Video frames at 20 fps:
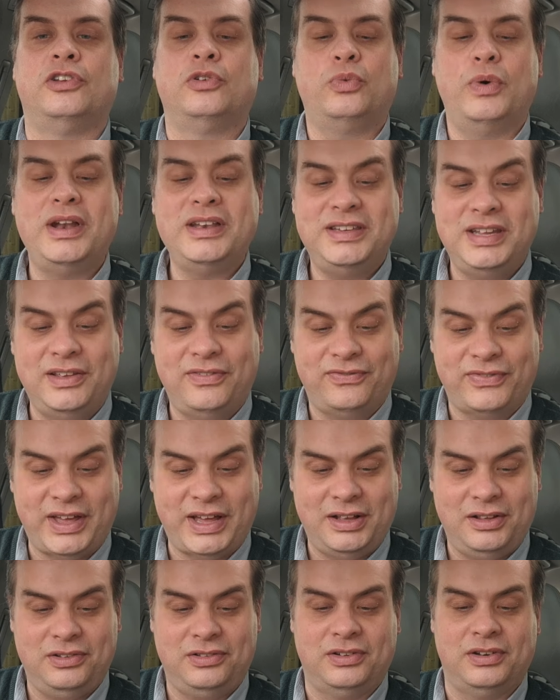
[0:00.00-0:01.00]

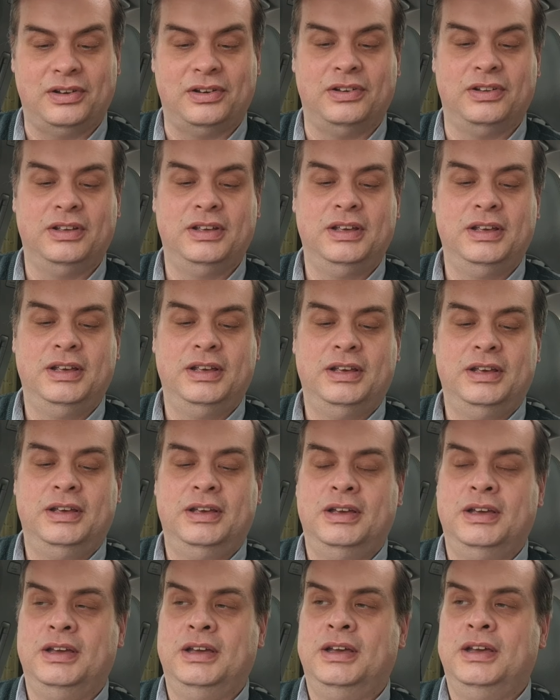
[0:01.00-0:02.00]
20,000.
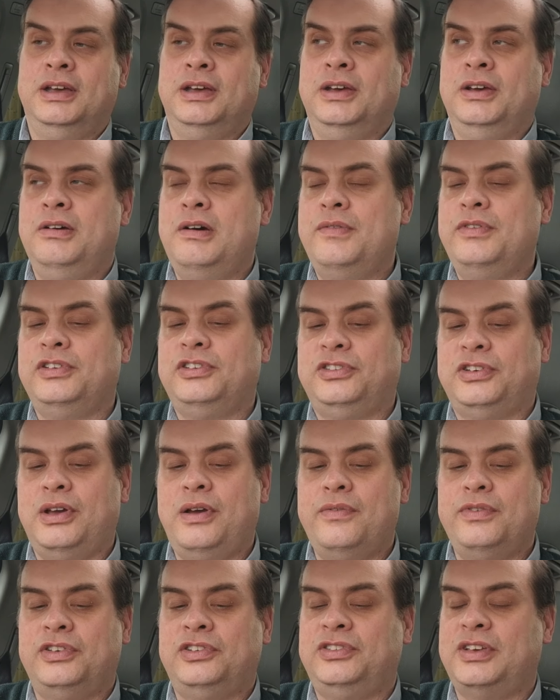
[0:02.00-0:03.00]
Whoever
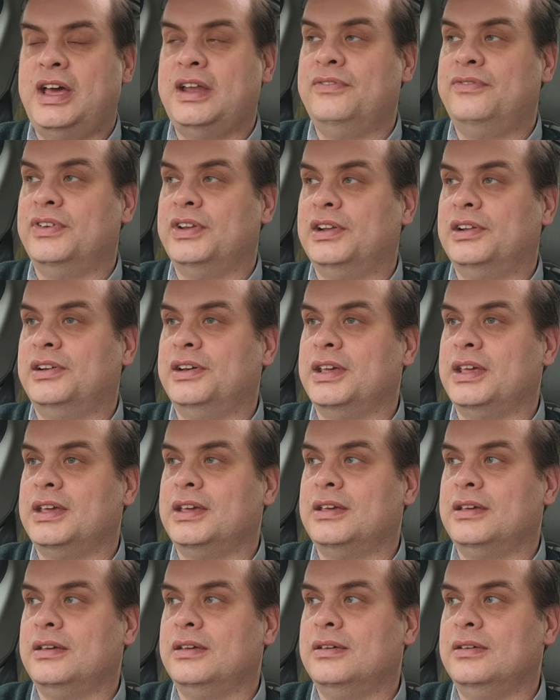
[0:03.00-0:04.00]
said that,
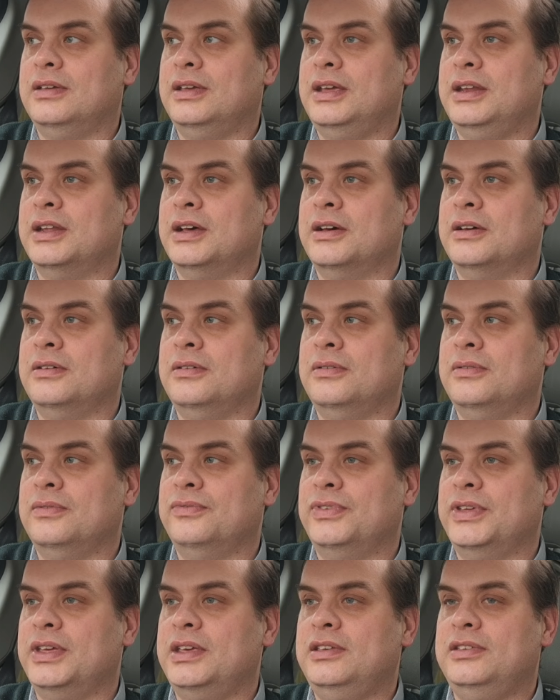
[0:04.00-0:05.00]
like, you know,
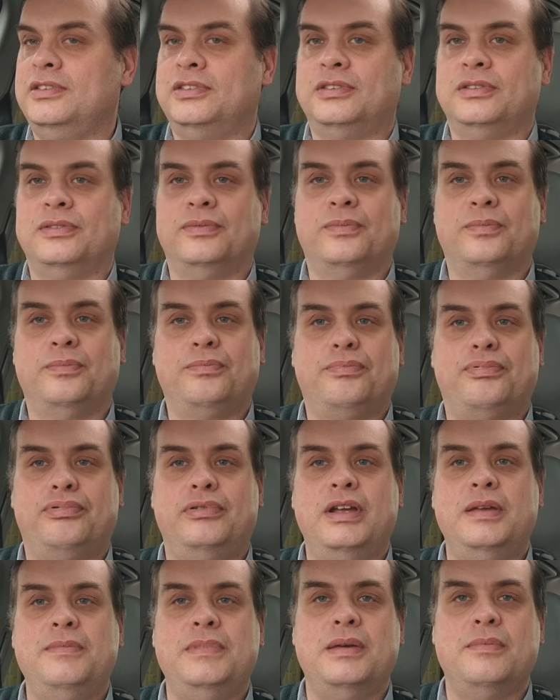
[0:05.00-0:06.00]
these
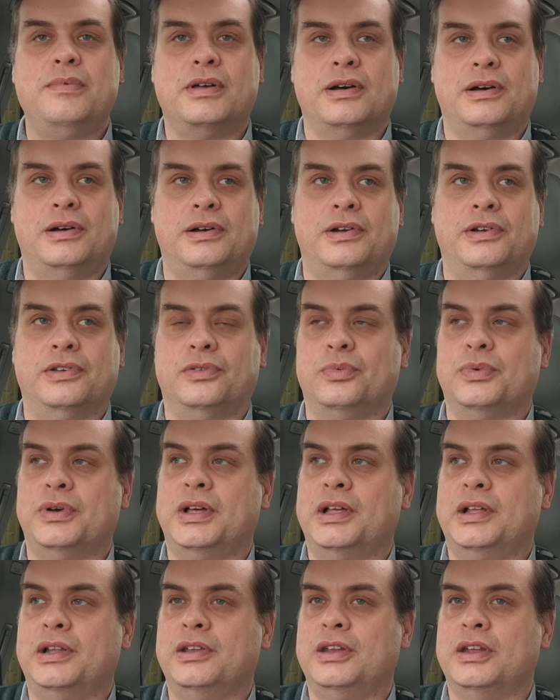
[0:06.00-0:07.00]
premium cars
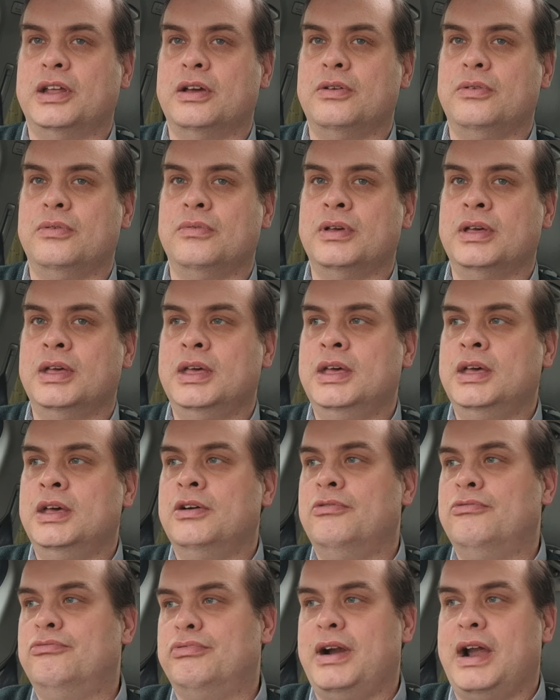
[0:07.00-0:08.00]
were, you know,
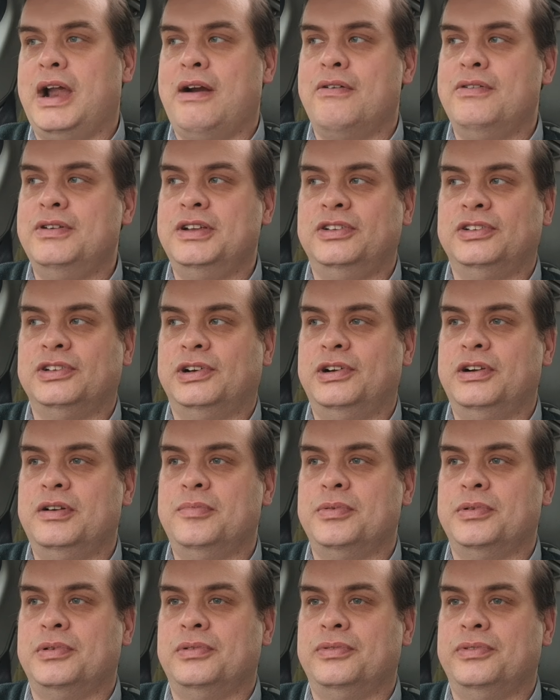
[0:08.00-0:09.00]
rare and
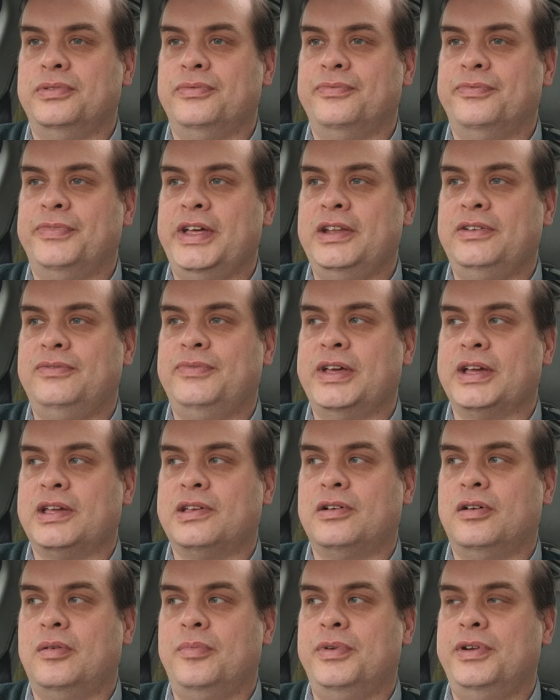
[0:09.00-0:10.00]
desirable, they're
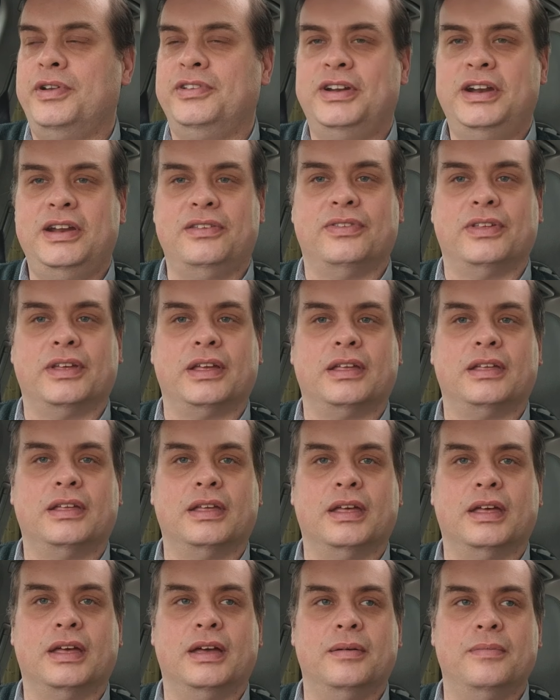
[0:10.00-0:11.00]
common as anything.
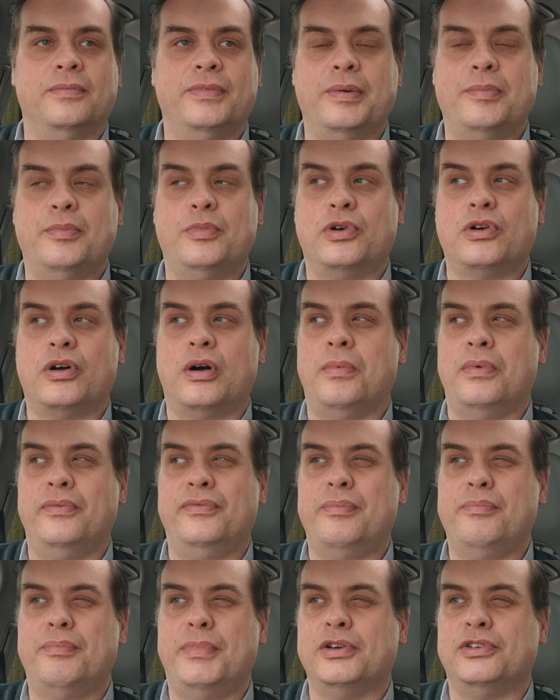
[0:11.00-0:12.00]
They're more common
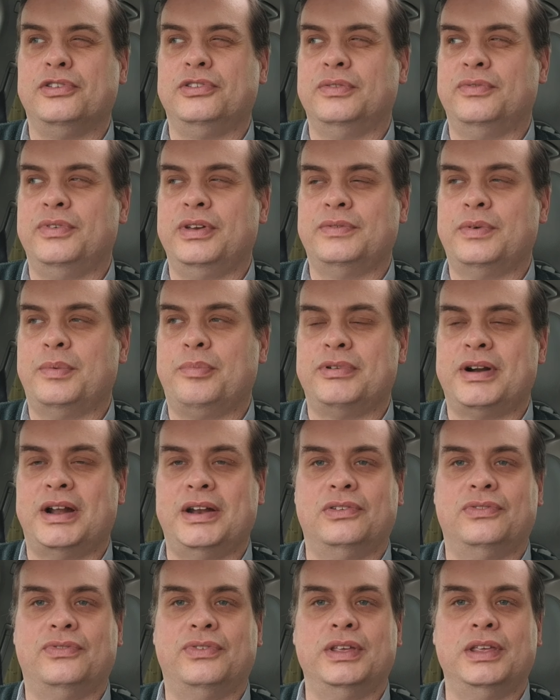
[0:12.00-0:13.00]
than most of the other
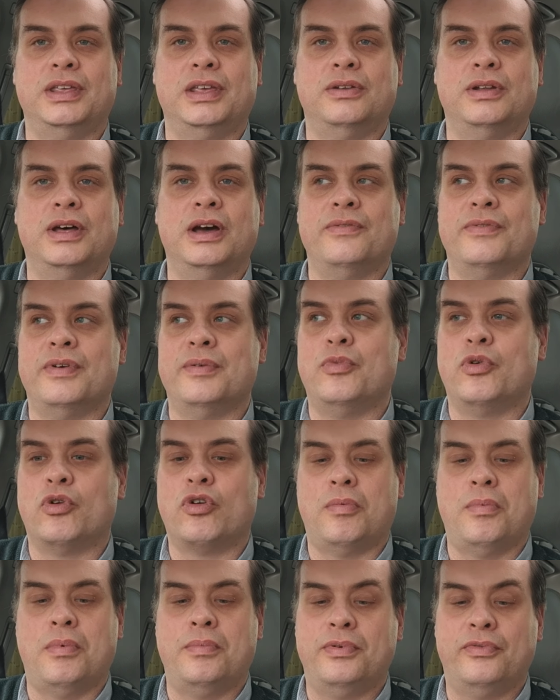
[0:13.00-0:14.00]
brands that you know. They're more
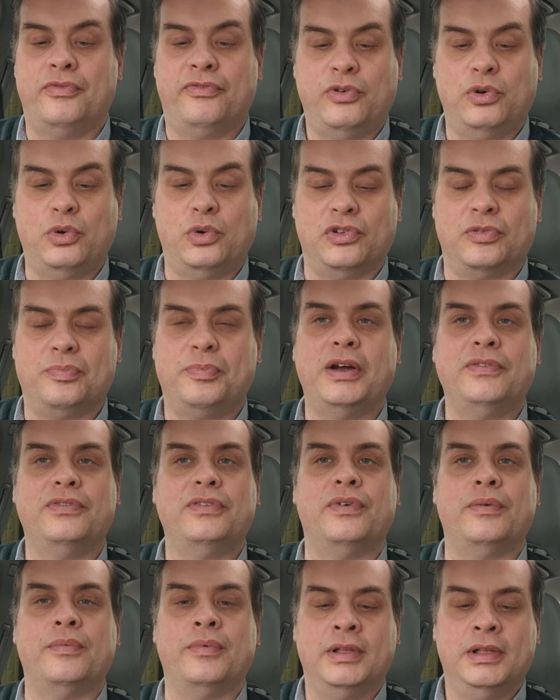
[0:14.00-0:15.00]
common than Ford, both
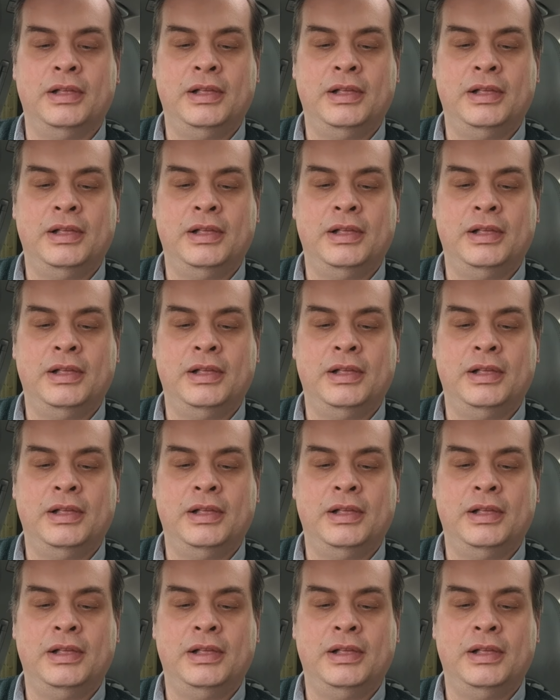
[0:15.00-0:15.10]
of them.